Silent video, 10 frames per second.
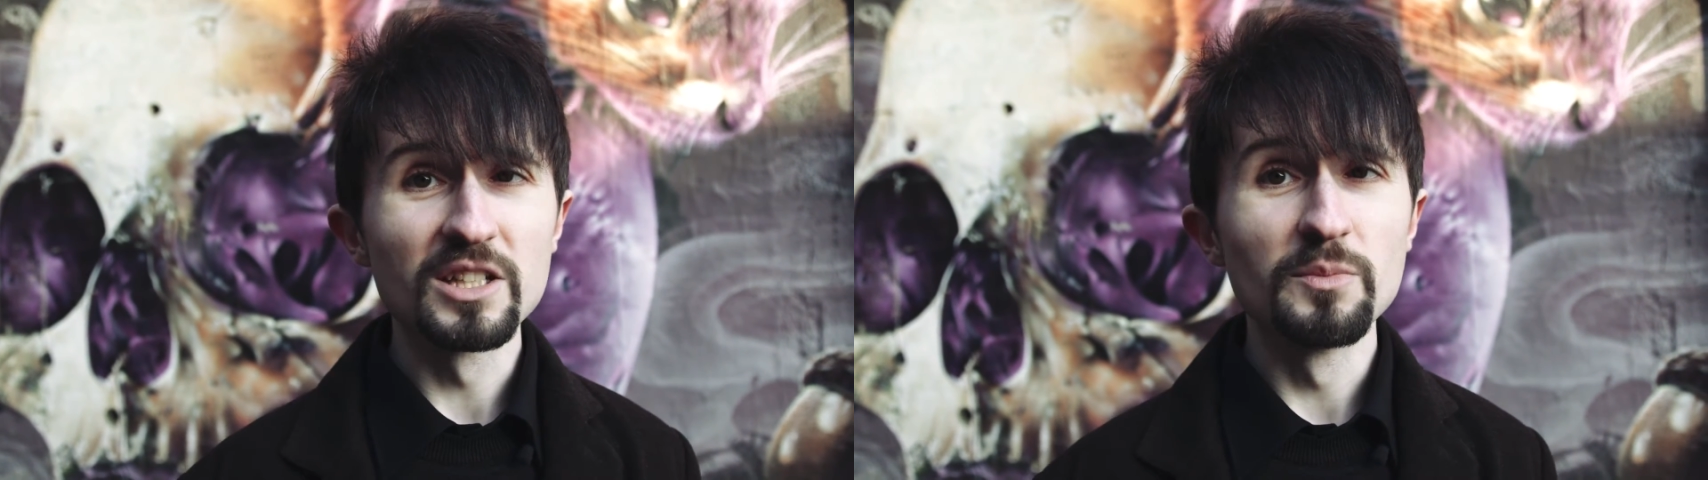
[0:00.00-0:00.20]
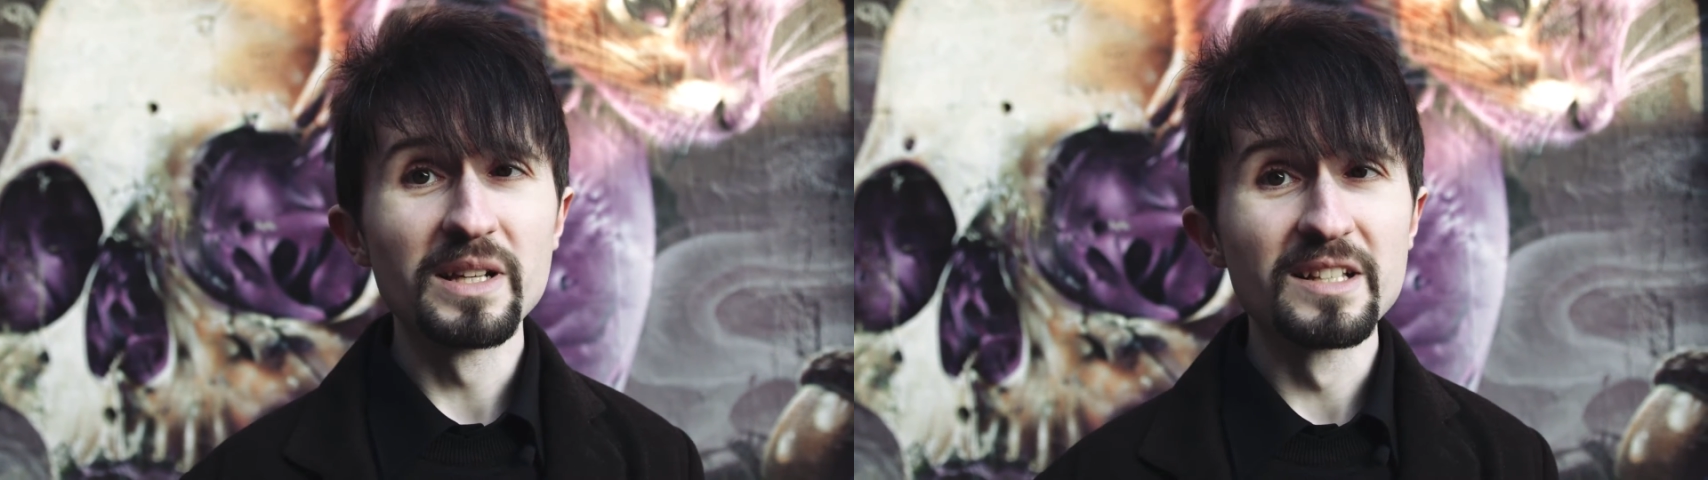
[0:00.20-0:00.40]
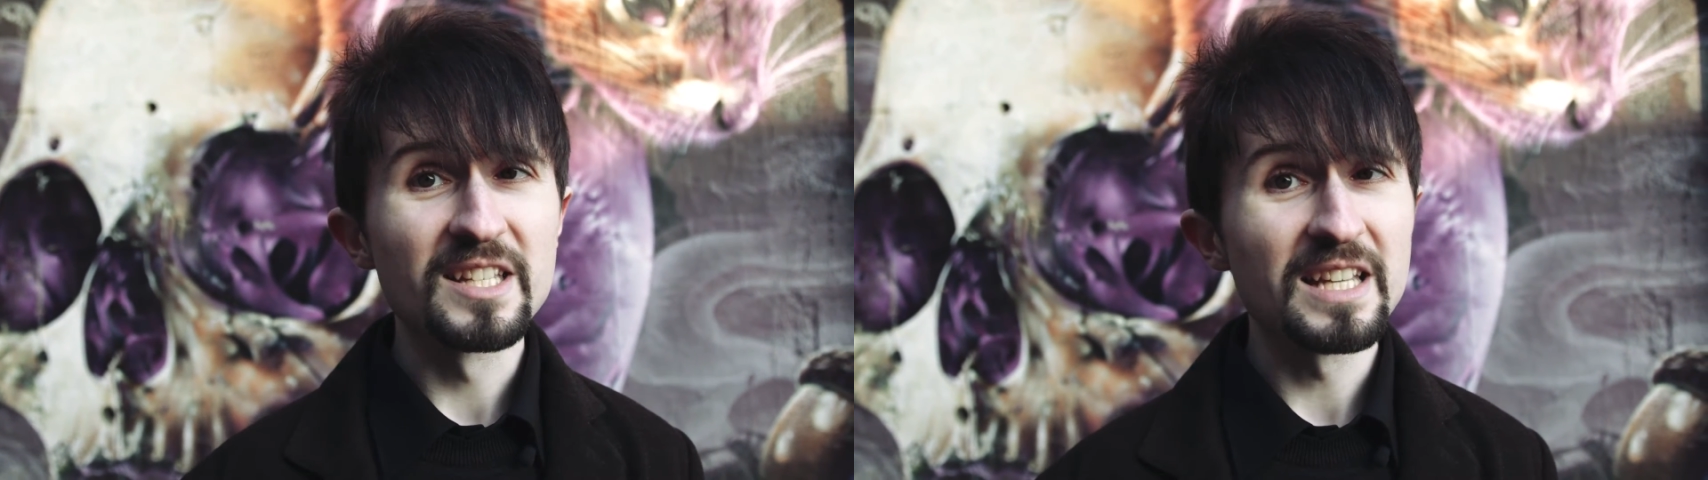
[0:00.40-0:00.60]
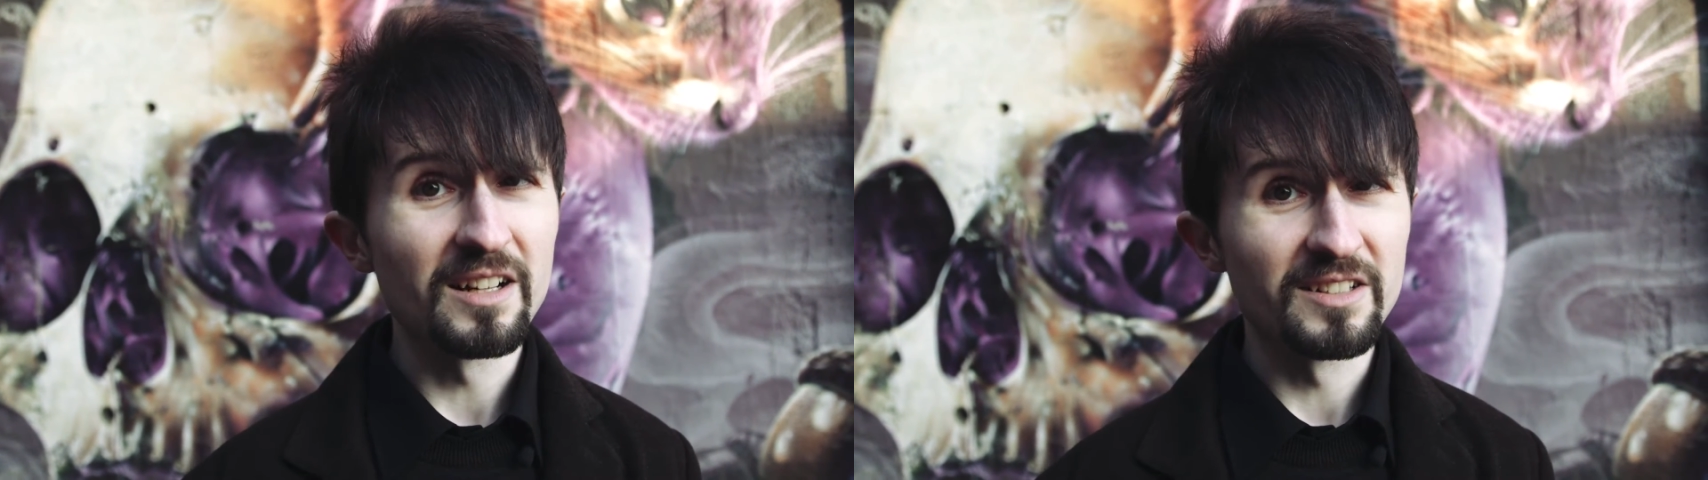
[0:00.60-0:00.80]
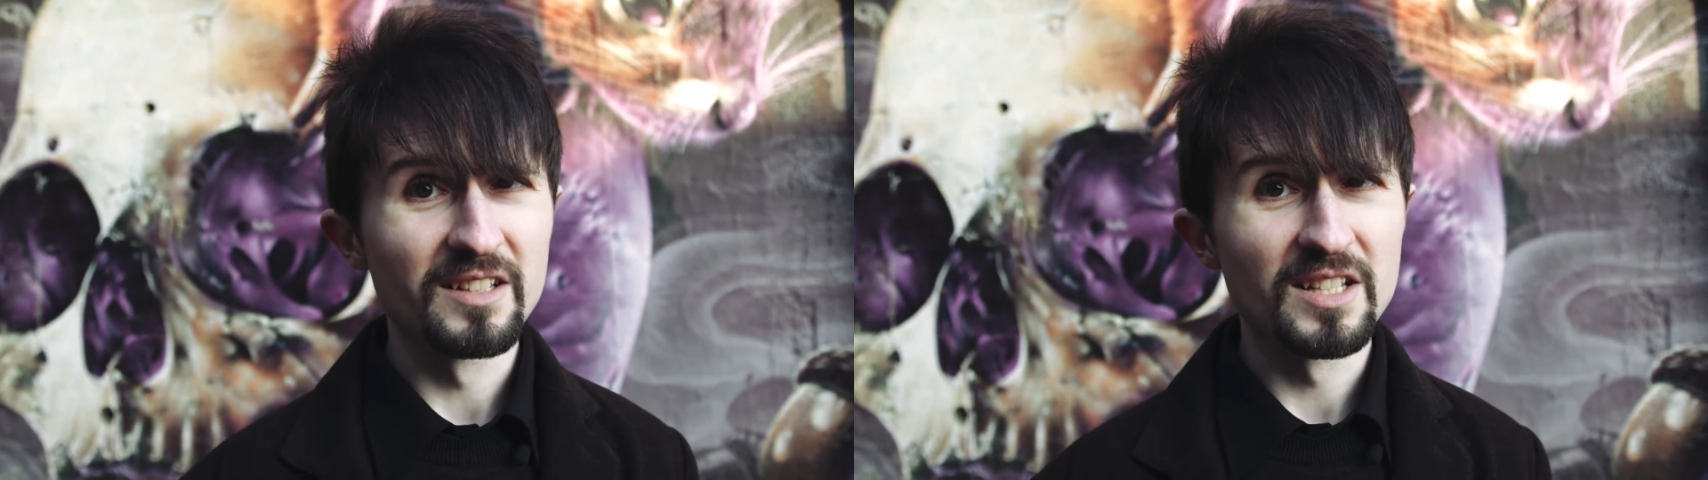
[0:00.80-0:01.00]
to be
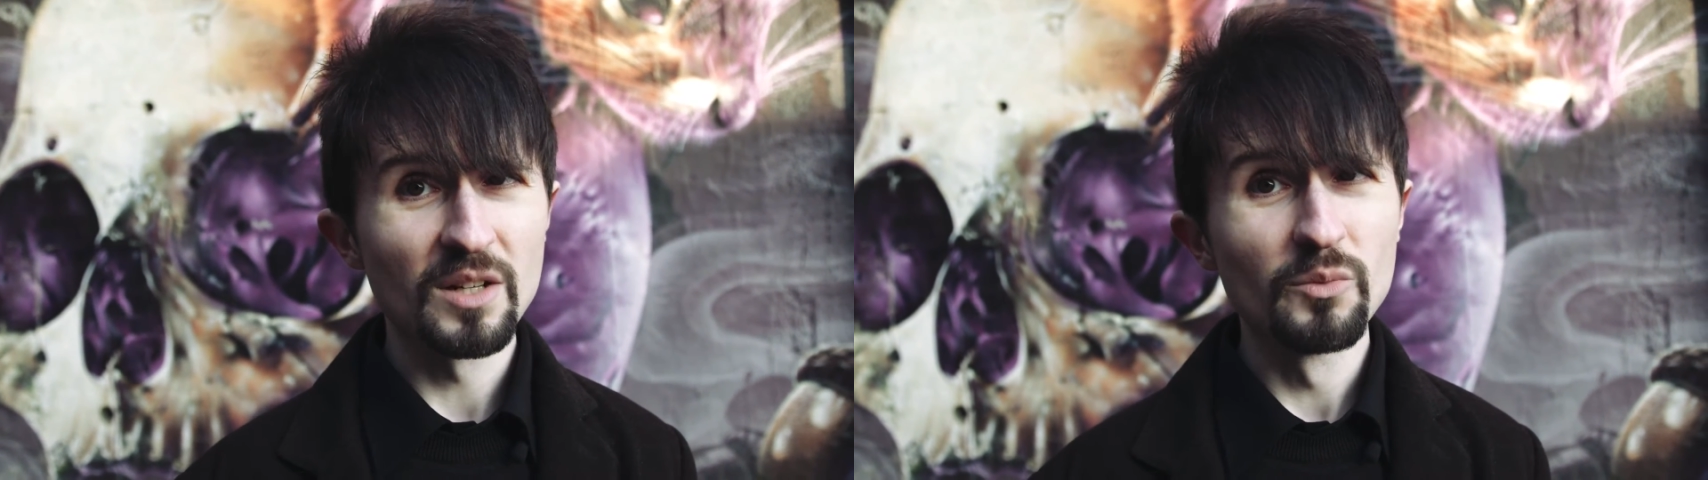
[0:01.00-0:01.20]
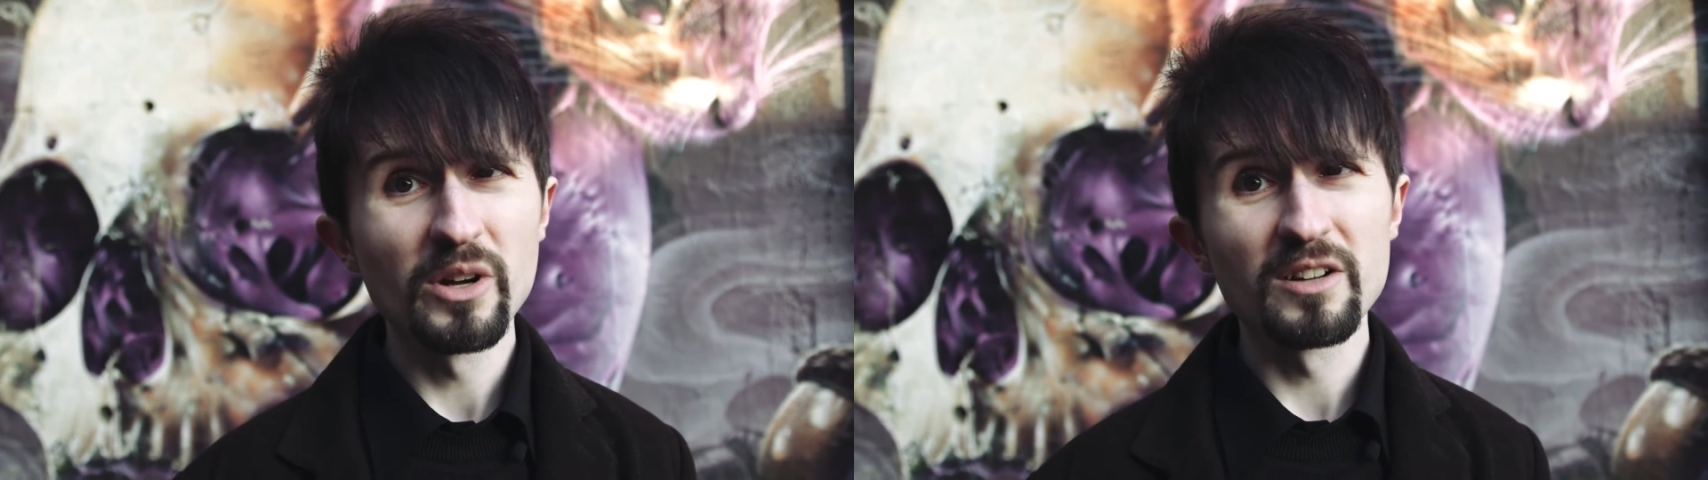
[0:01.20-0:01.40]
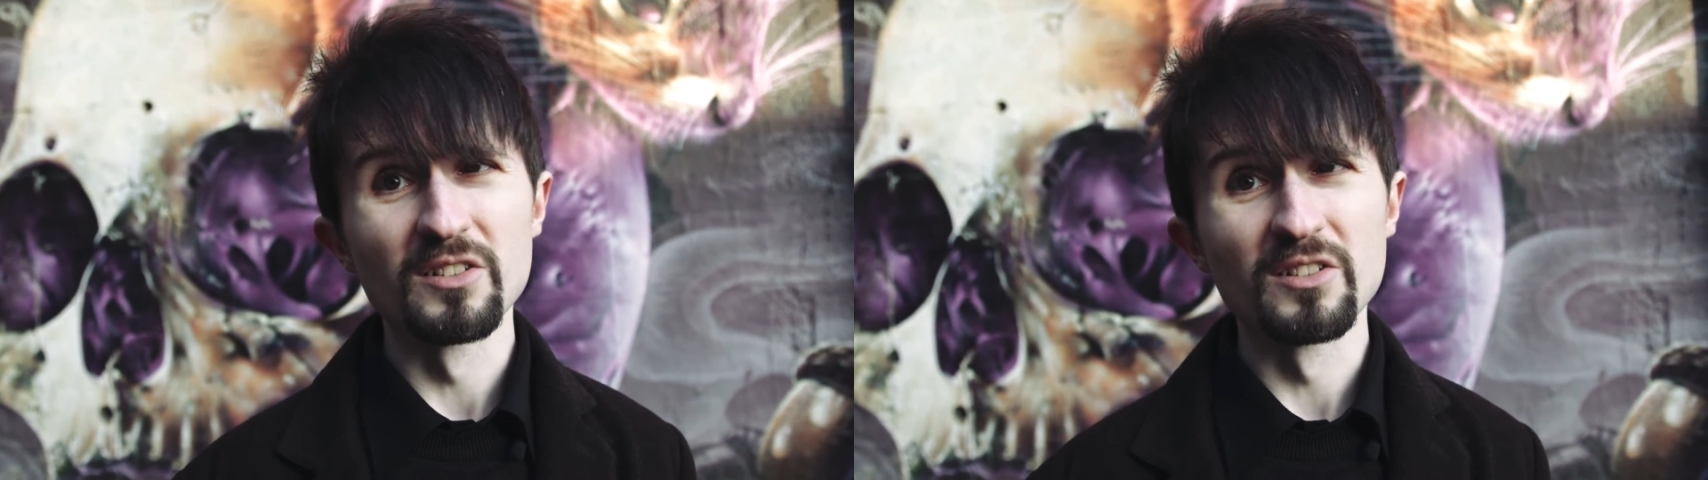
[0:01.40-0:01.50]
inserted somewhere